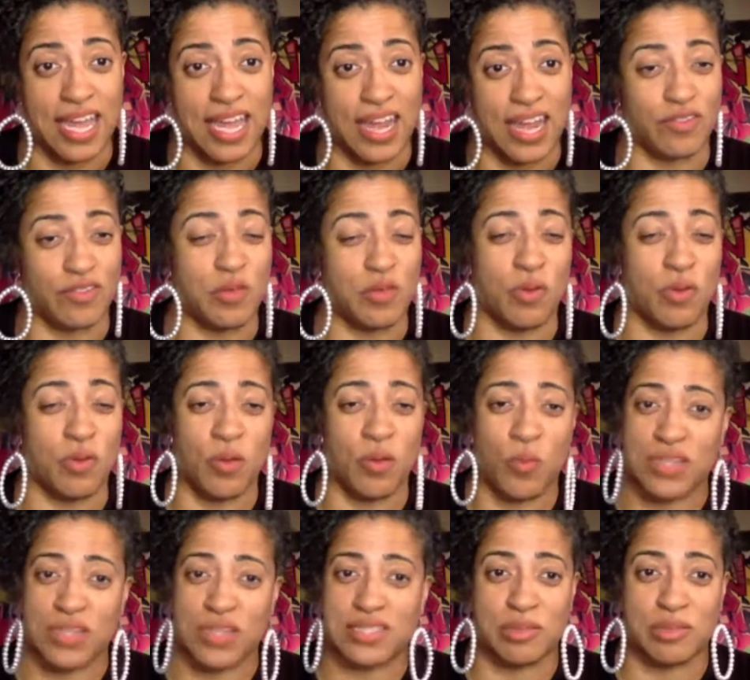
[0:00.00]
Everyone
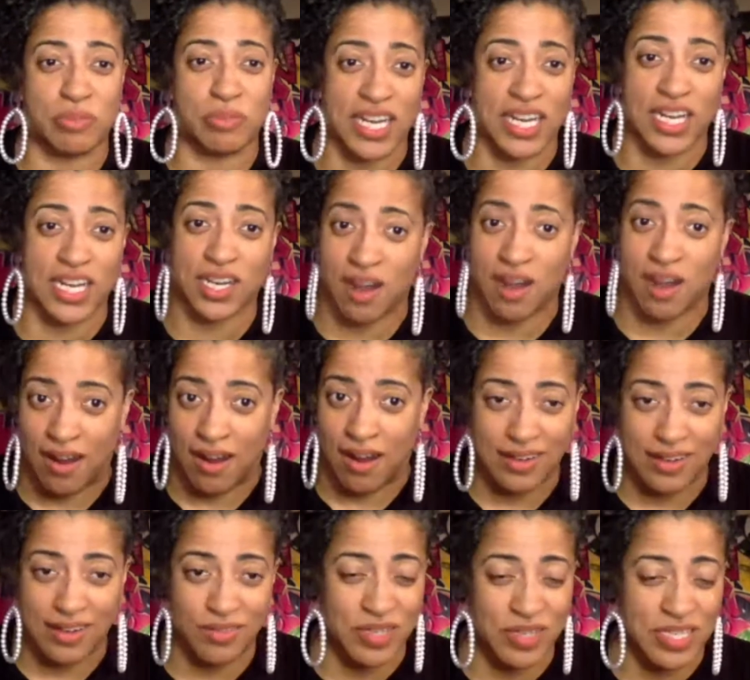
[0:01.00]
wants to be in a
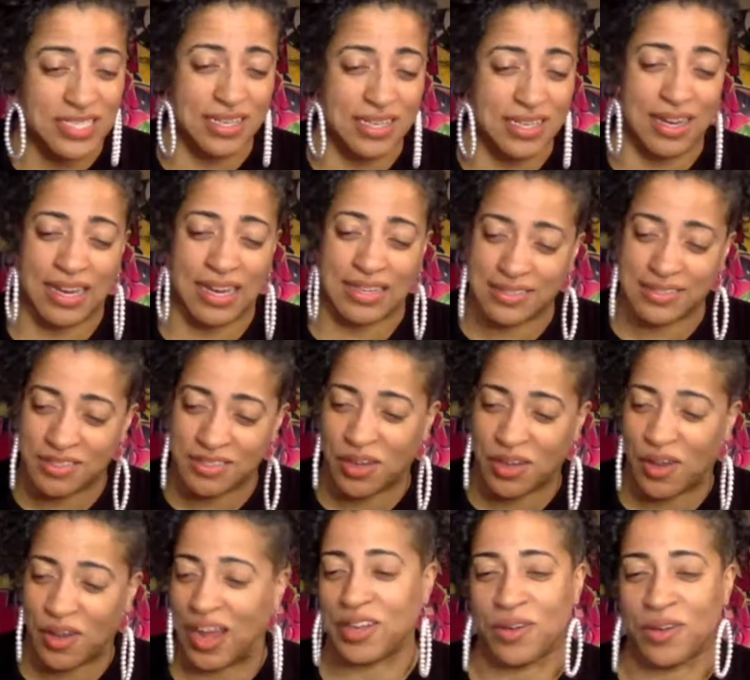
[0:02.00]
car, which
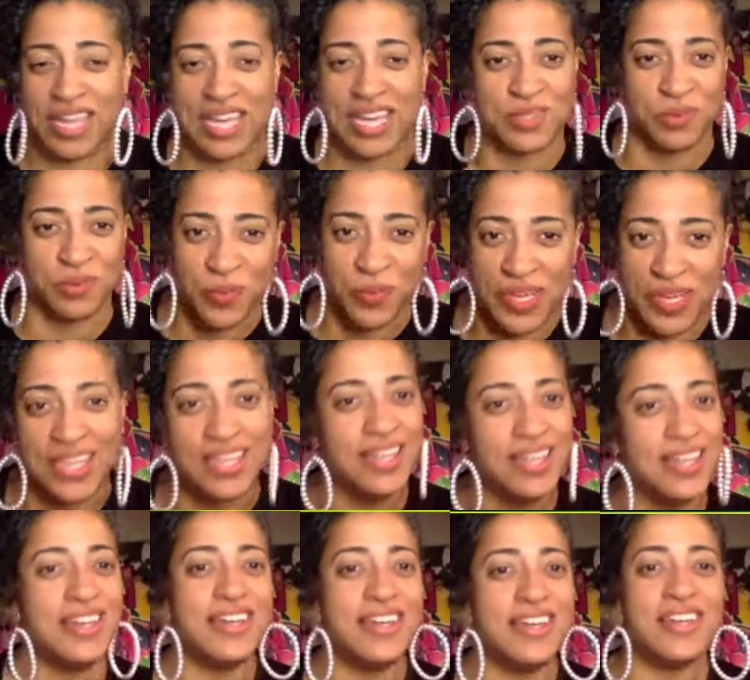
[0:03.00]
I know that's what
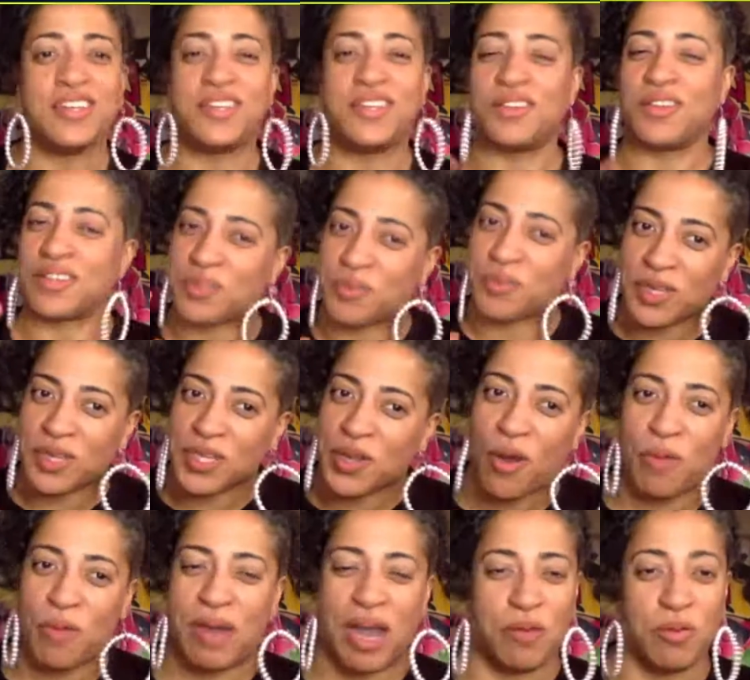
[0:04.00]
that's what we
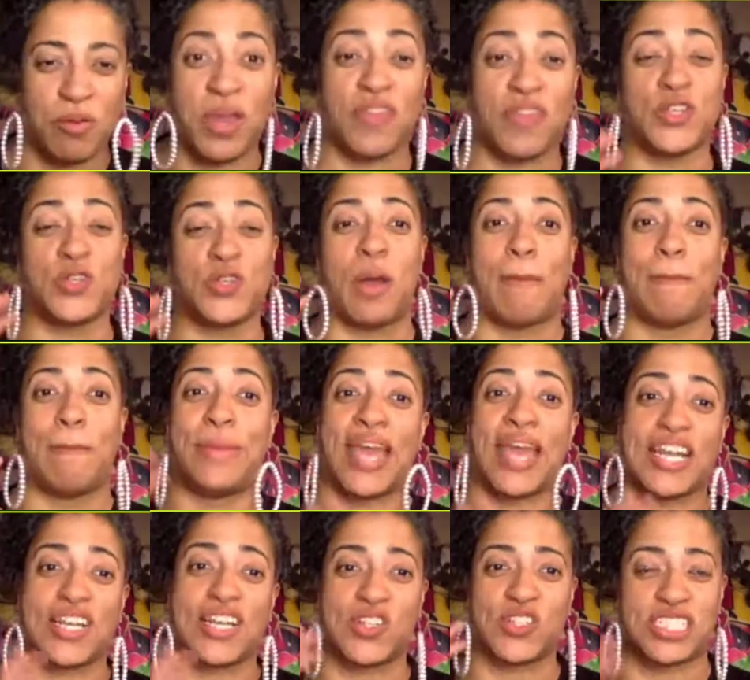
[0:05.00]
know about. But we have to do a
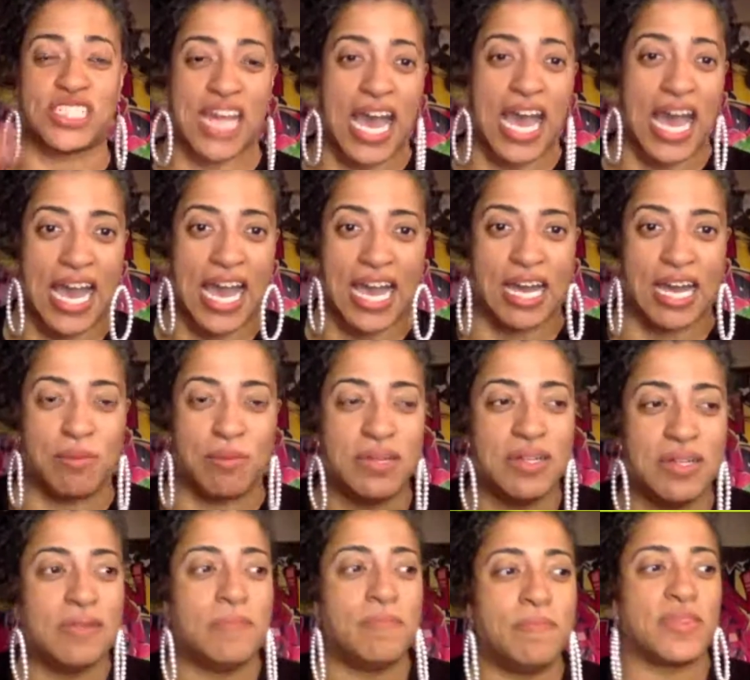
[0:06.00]
better job
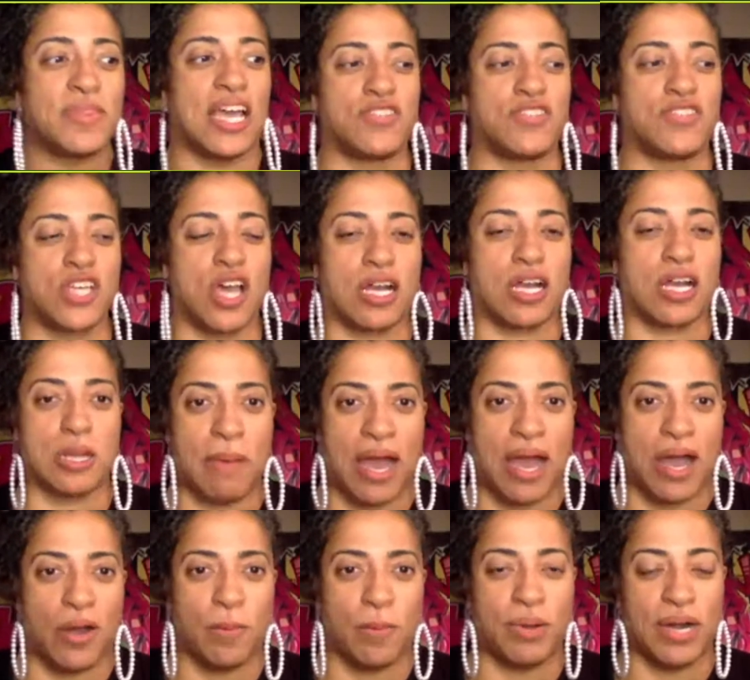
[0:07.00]
of talking
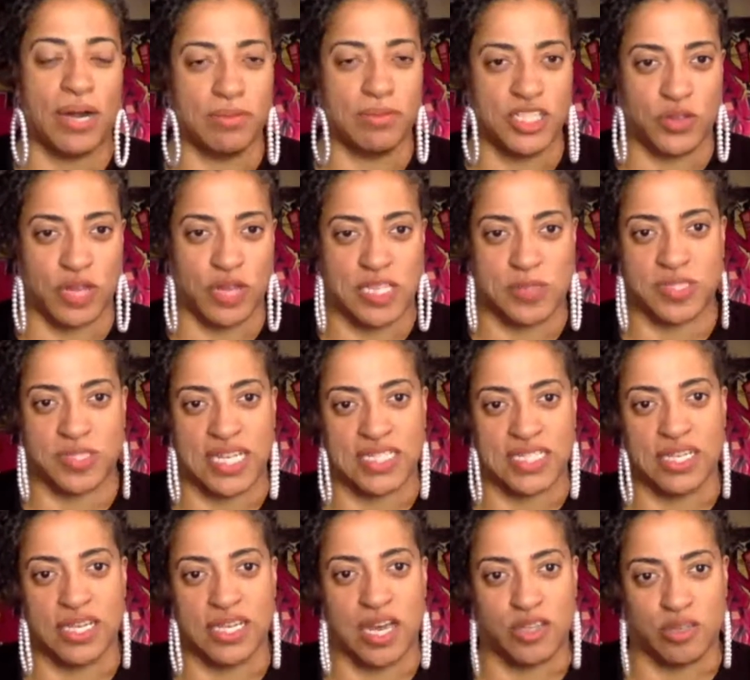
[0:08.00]
about public transportation
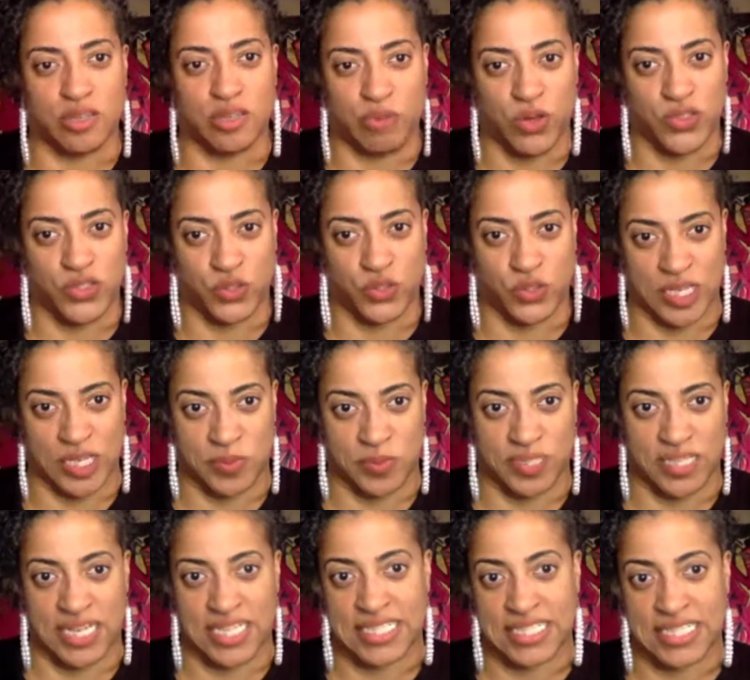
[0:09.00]
and other modes of
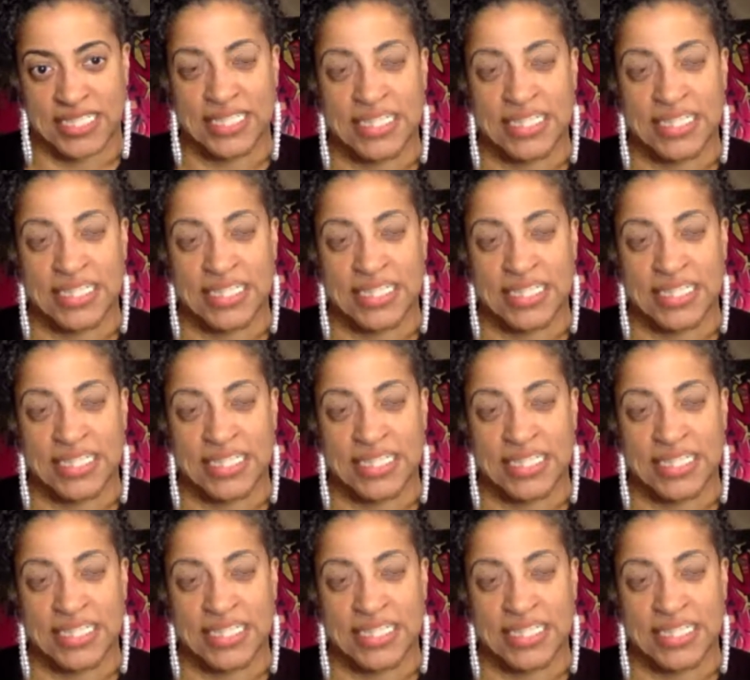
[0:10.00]
transportation.